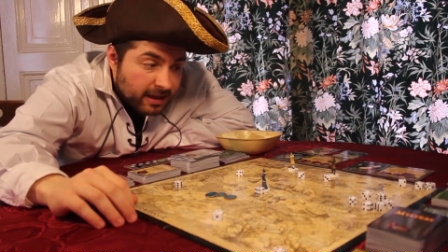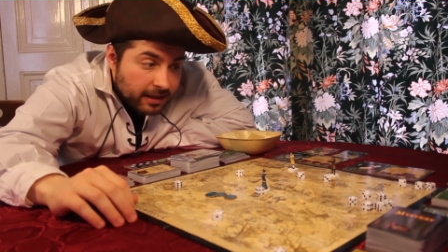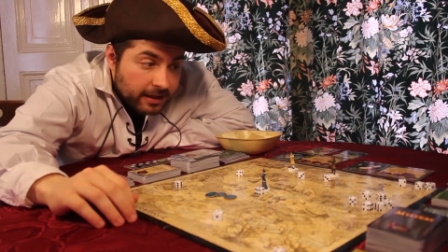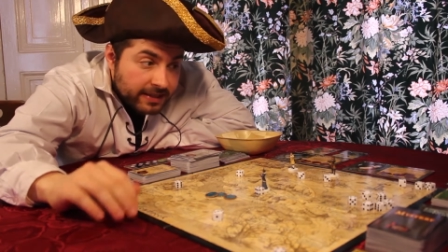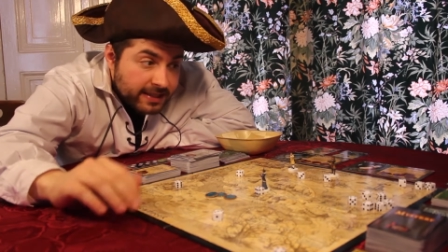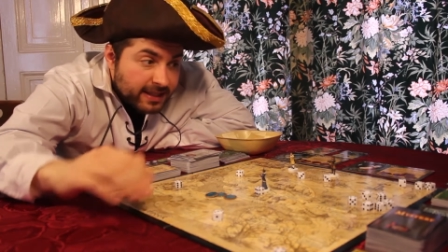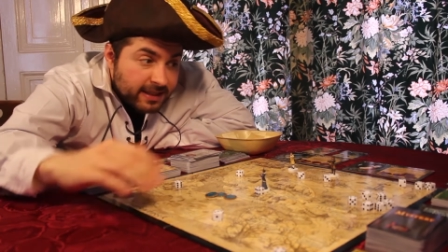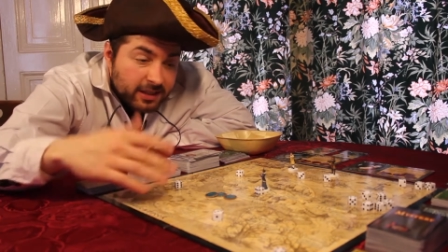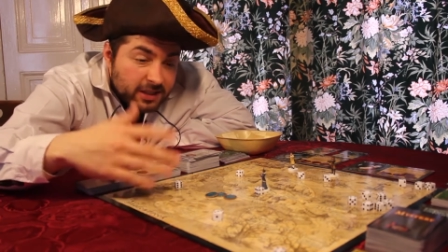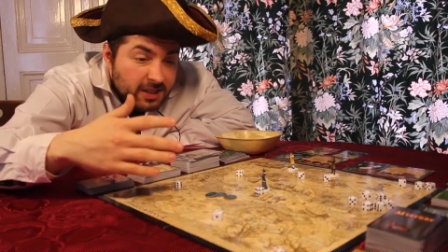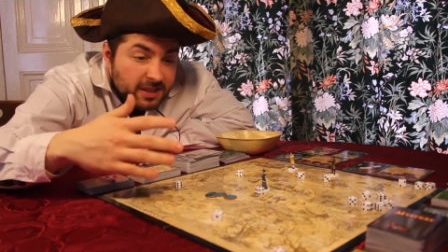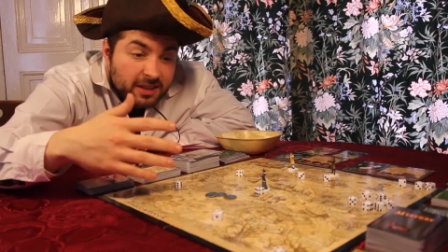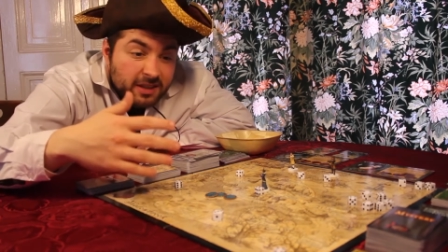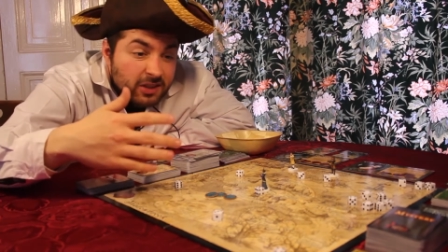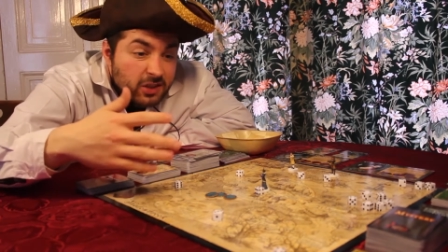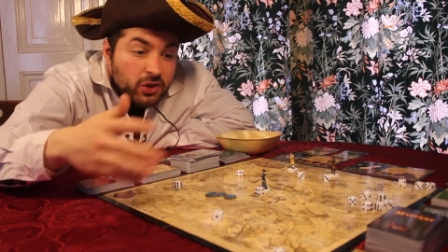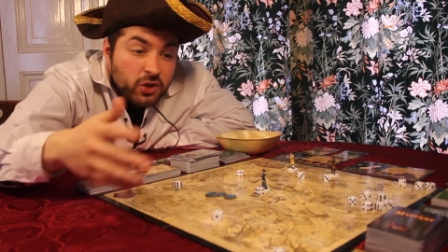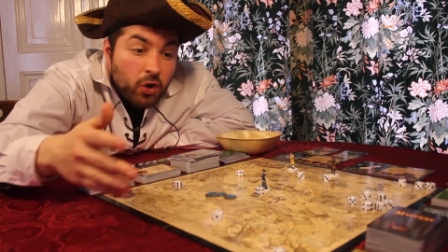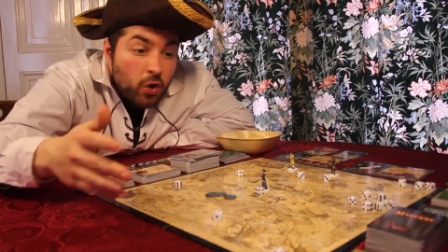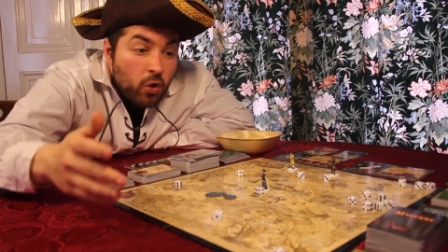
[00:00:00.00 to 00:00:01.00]
See, there's,
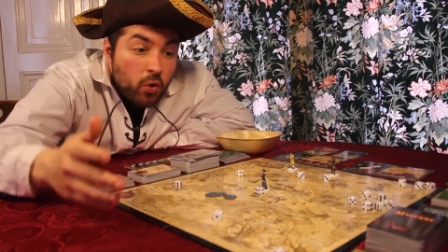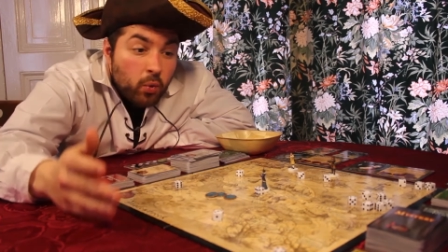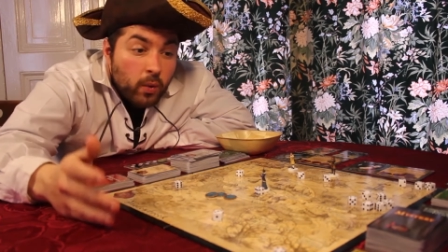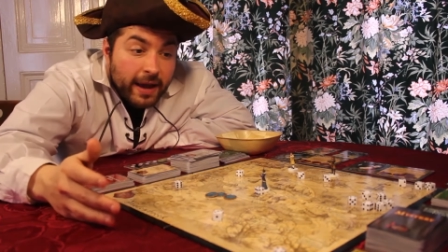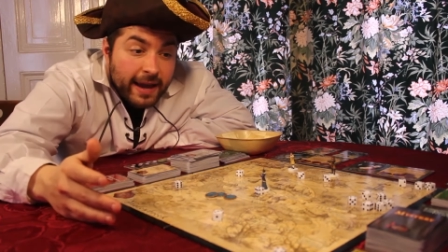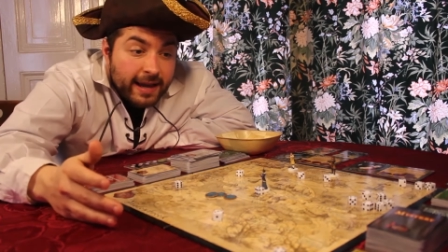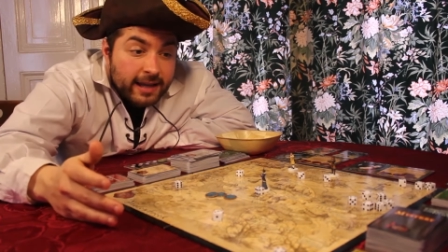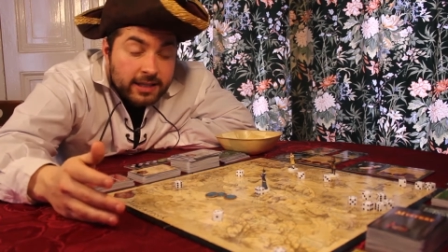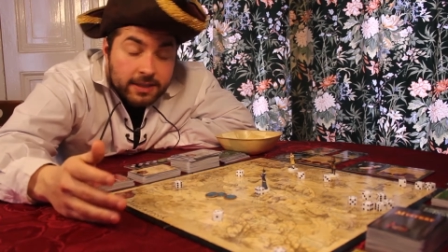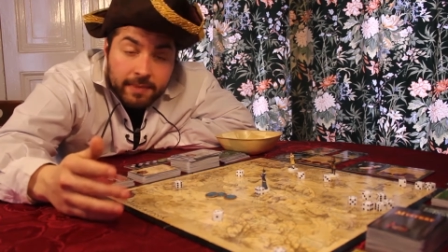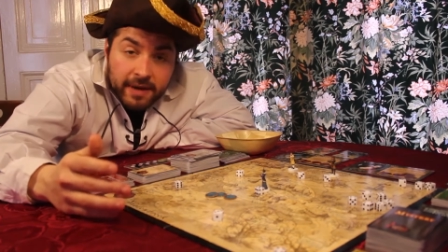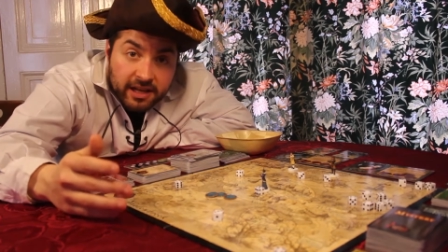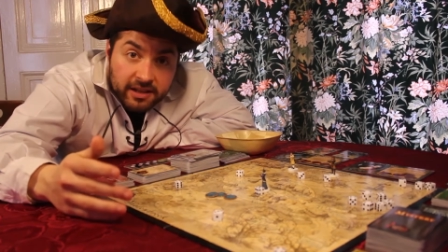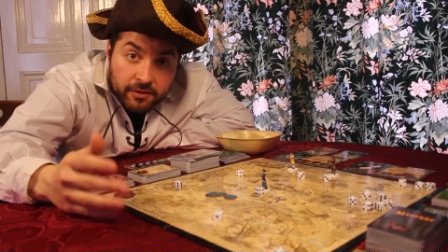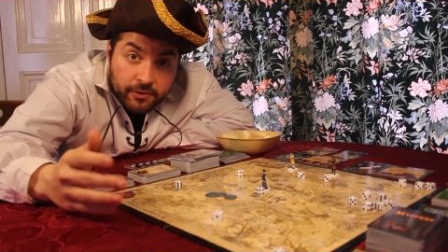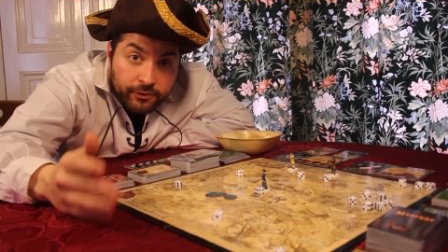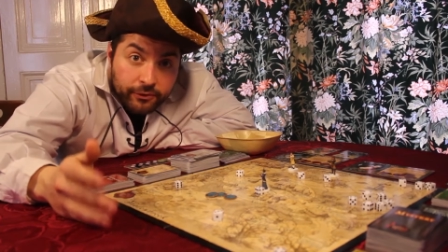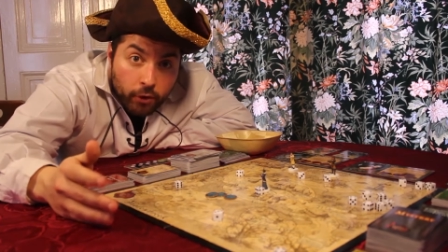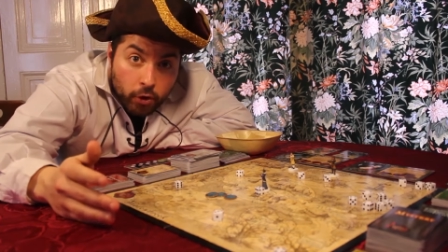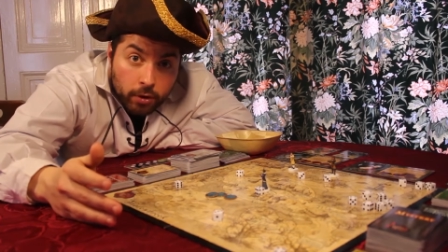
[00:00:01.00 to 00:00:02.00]
there's no way to make an
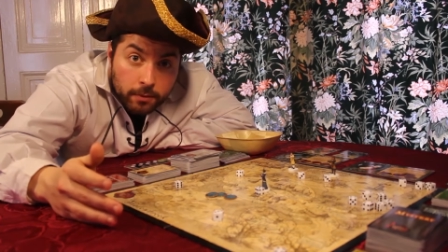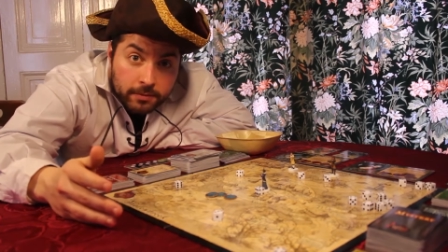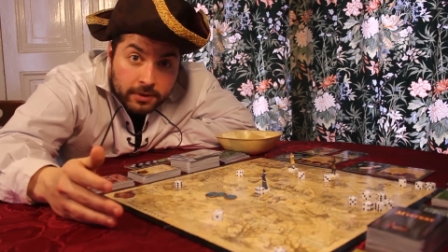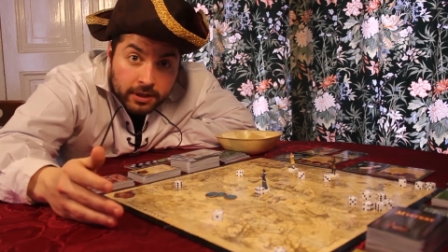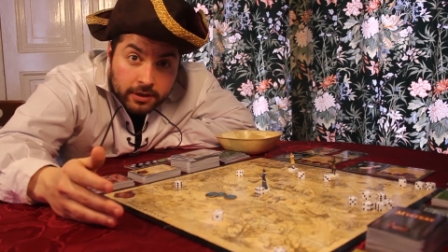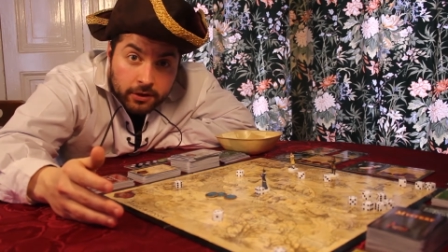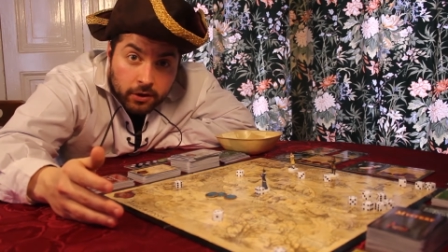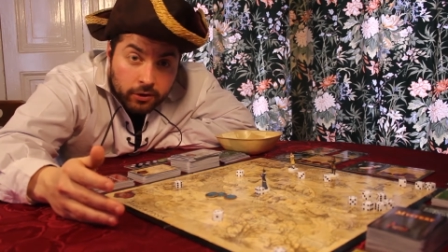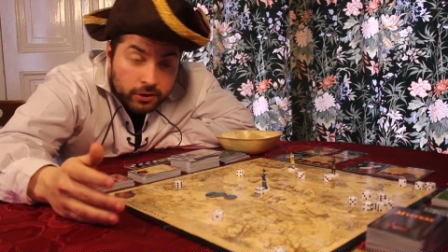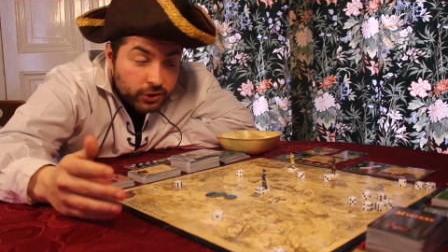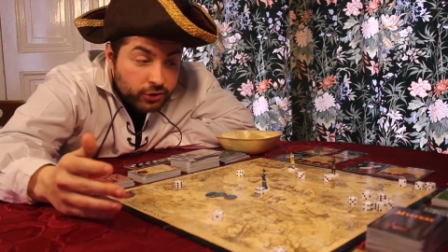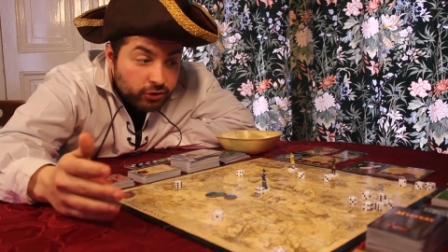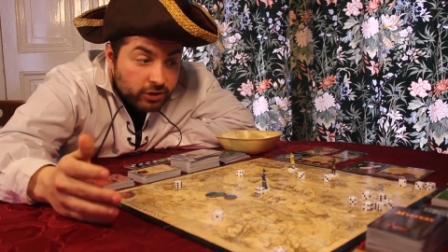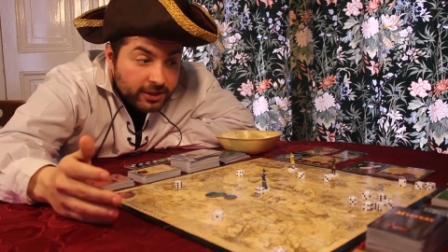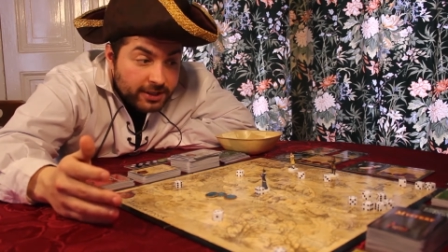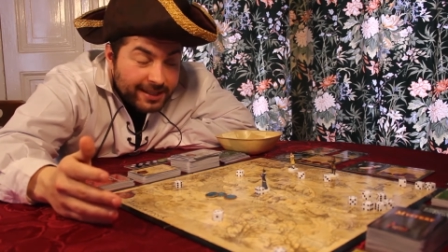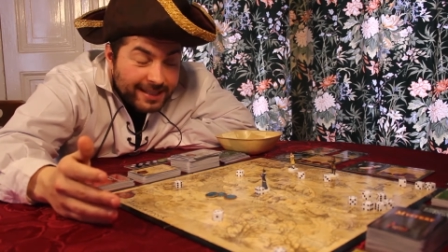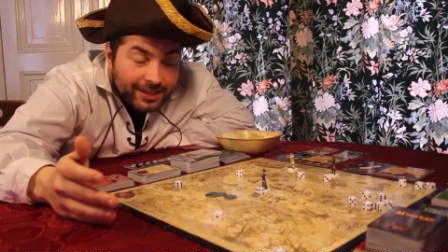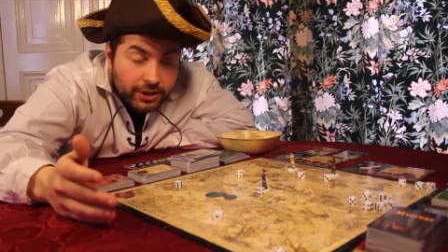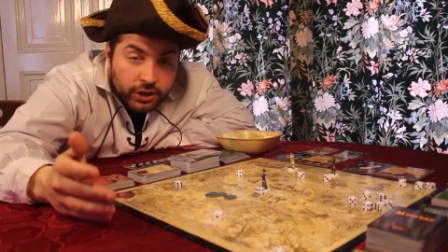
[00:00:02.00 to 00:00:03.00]
informed or
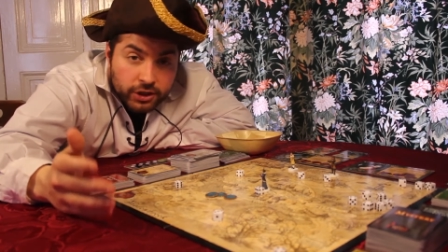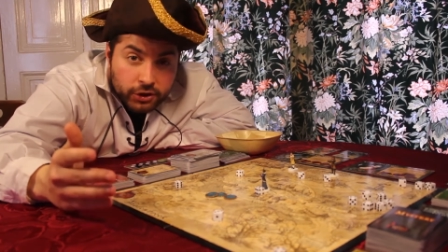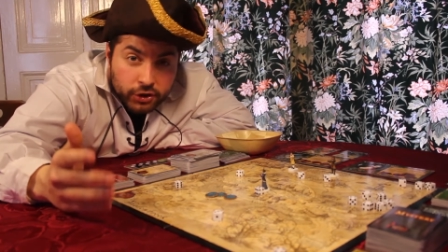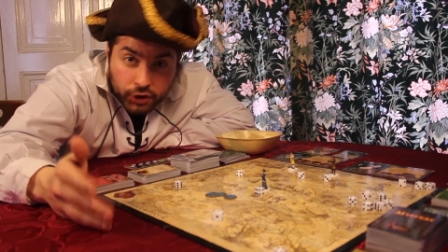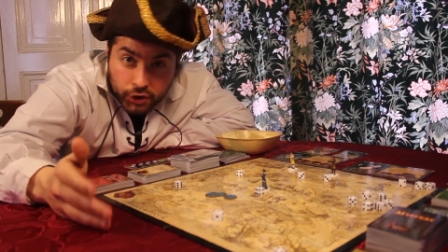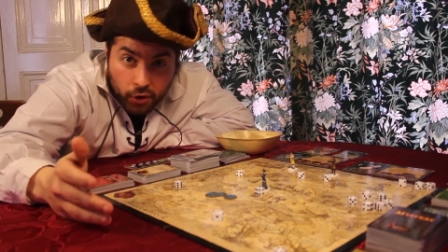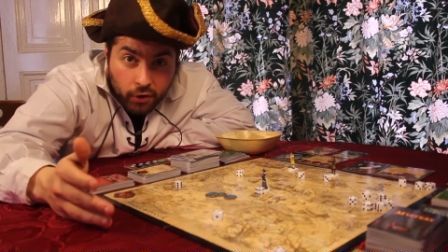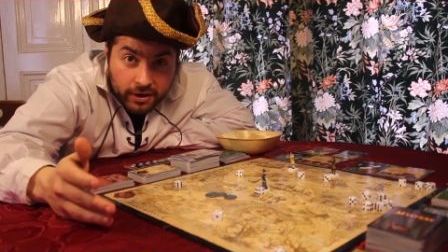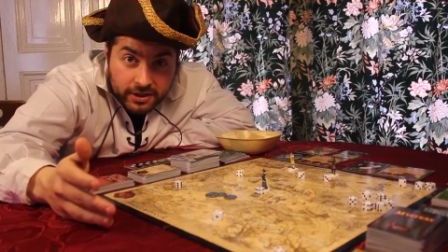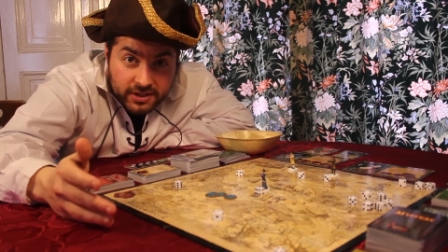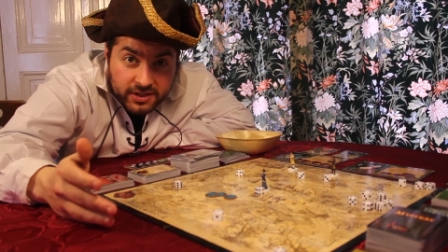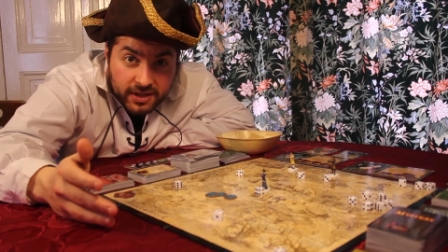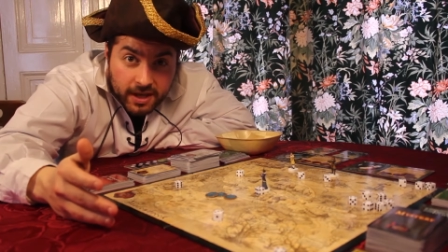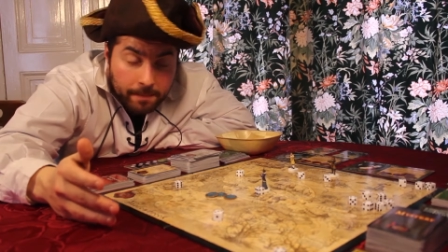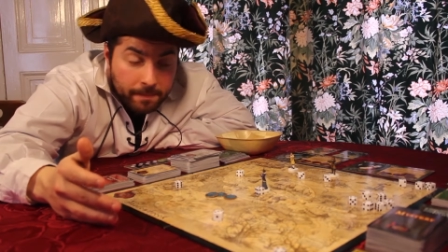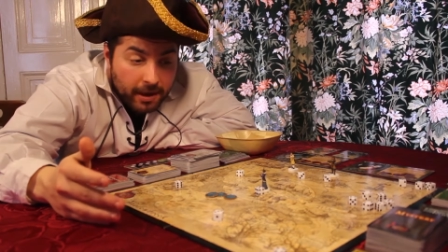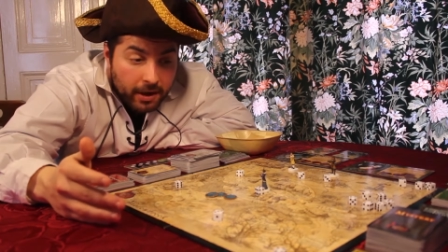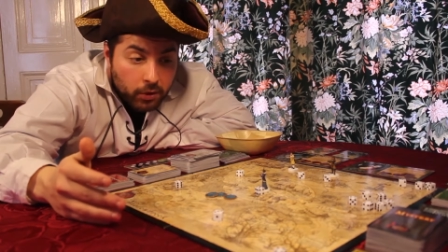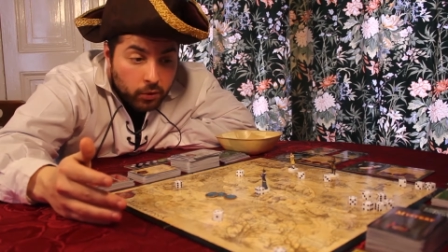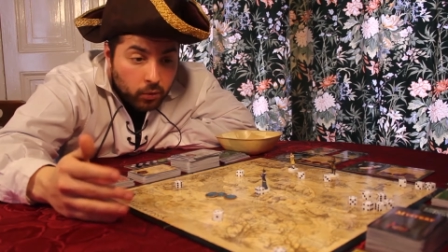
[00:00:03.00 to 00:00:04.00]
strategic choice
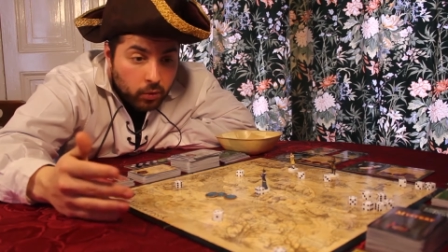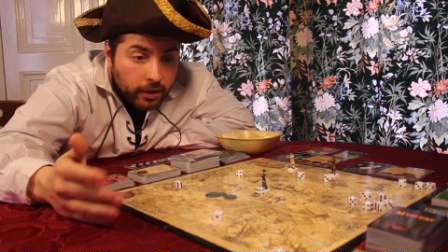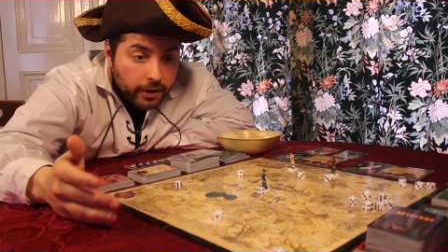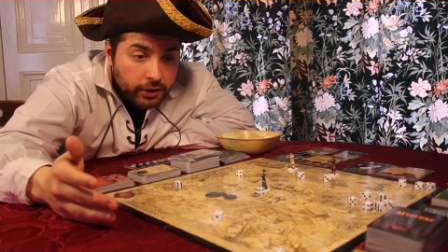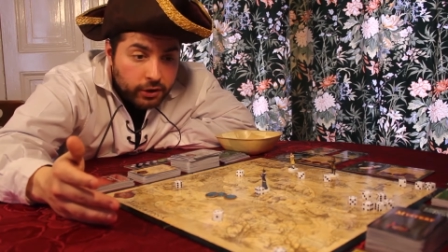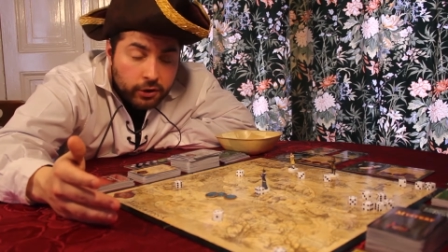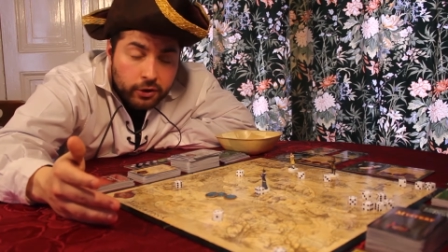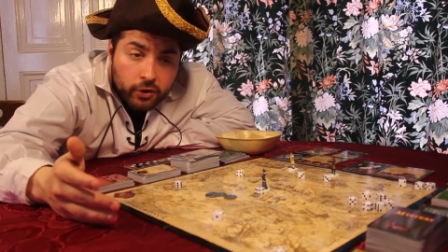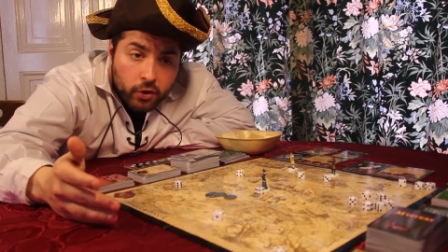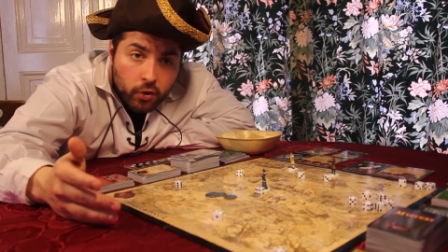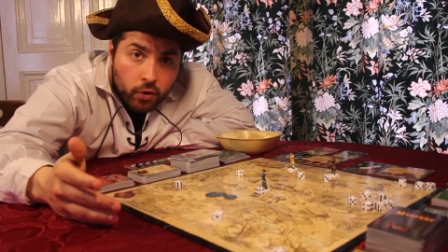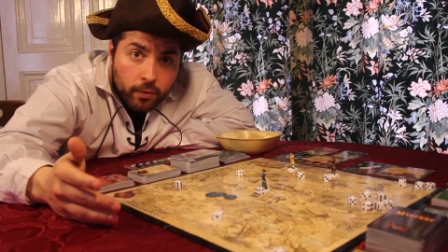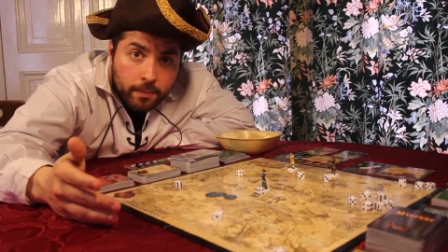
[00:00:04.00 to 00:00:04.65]
about where you go,